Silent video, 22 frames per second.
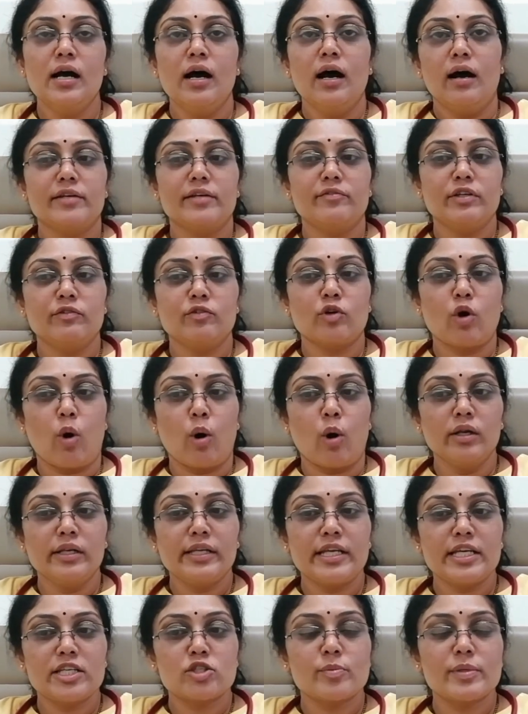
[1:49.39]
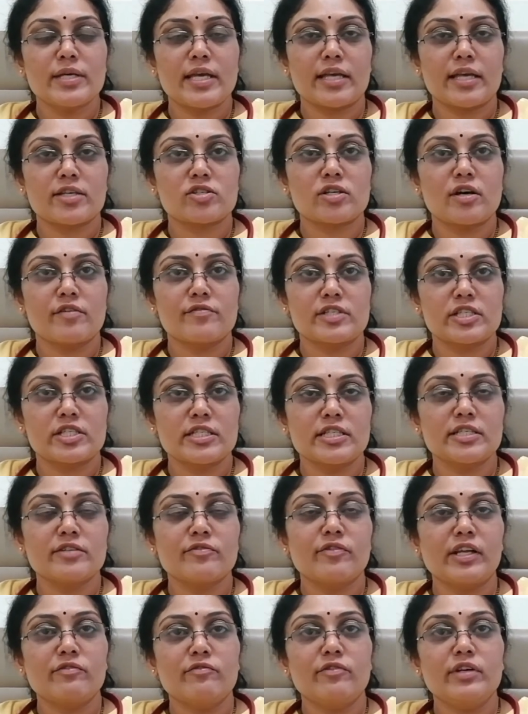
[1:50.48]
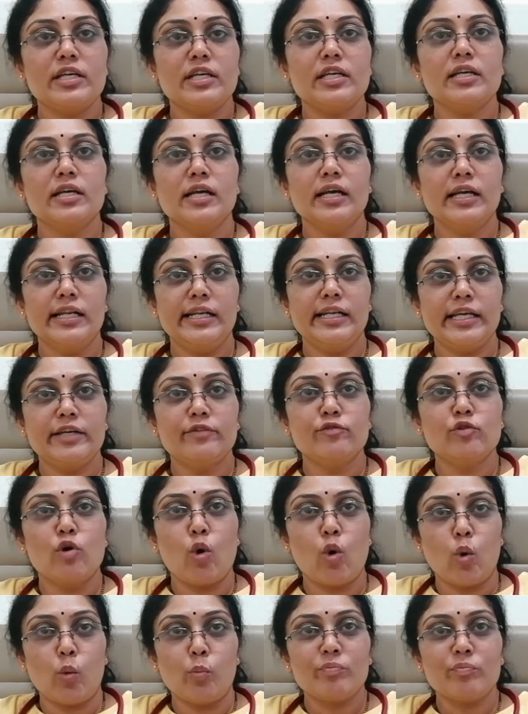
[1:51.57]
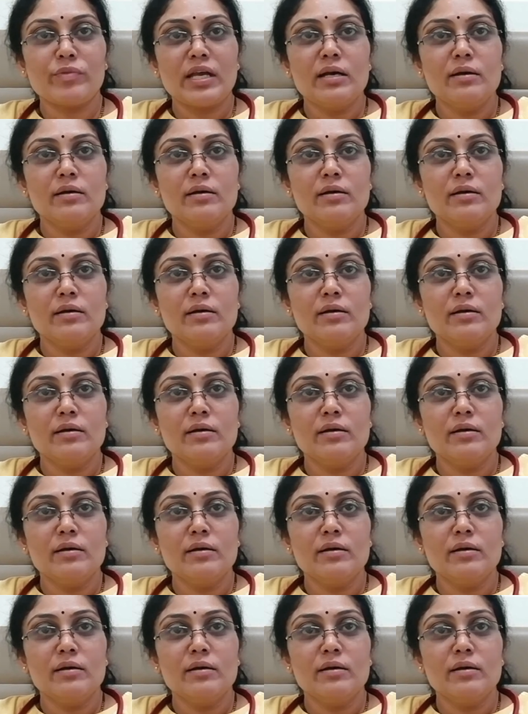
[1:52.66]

And we all need to be extra vigilant when we leave home.